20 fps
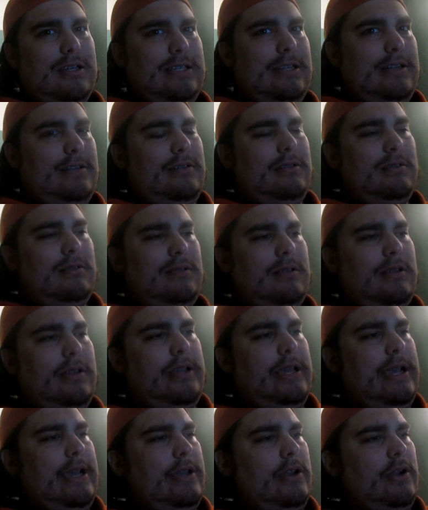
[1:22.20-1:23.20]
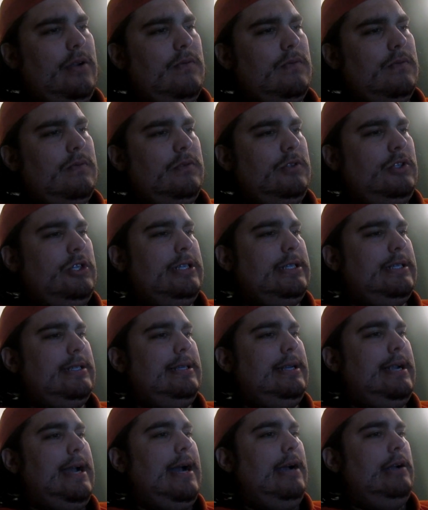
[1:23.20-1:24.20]
And yeah, you don't just
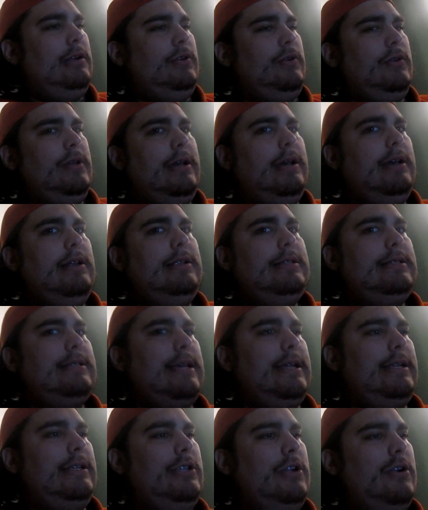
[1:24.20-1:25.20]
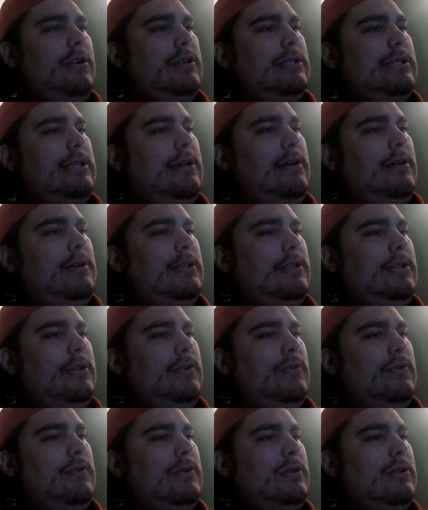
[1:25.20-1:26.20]
not do that. It's like Duracell
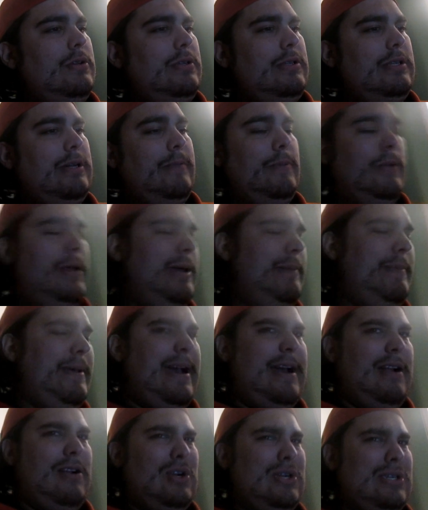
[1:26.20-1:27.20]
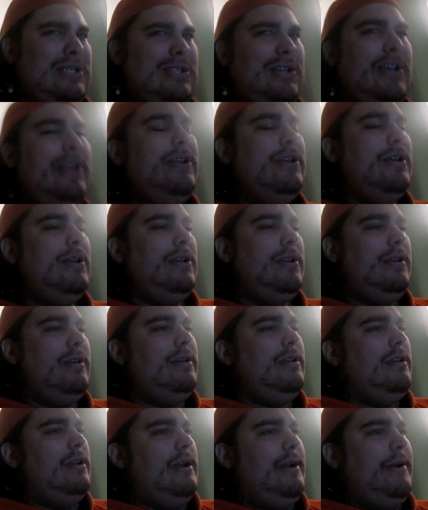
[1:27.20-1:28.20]
too, AA batteries.
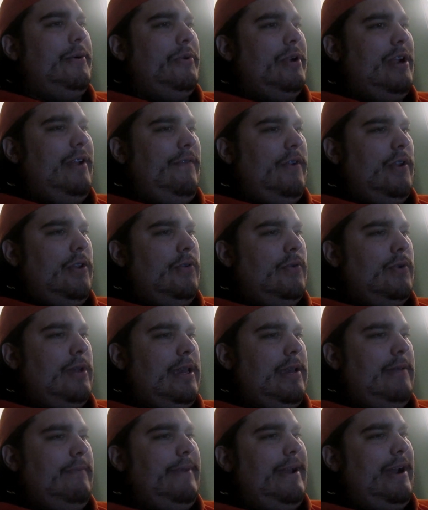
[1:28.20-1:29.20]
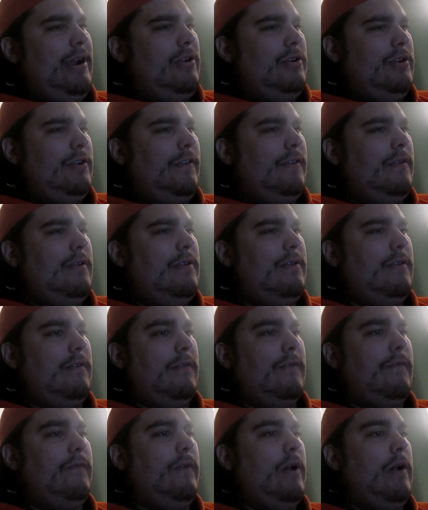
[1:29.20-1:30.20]
Whenever you get batteries
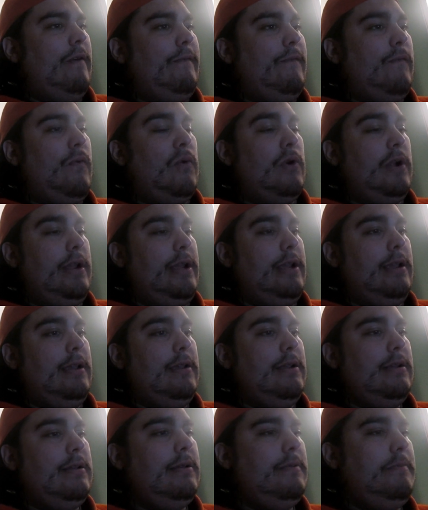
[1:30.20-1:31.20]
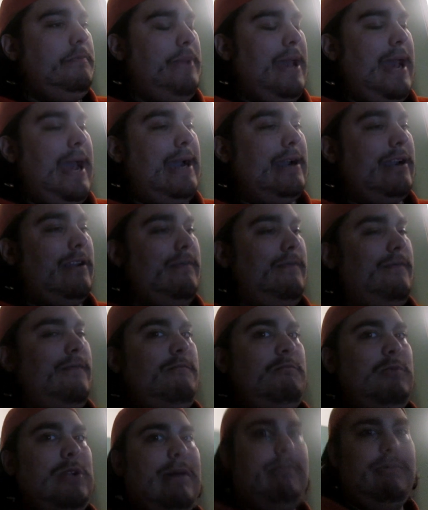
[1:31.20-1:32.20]
or a 40 pack of
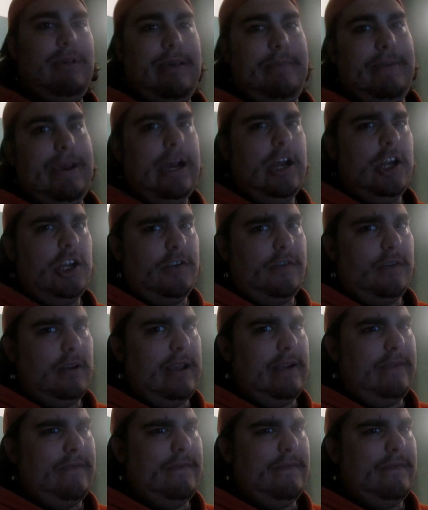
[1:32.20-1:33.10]
AA batteries for like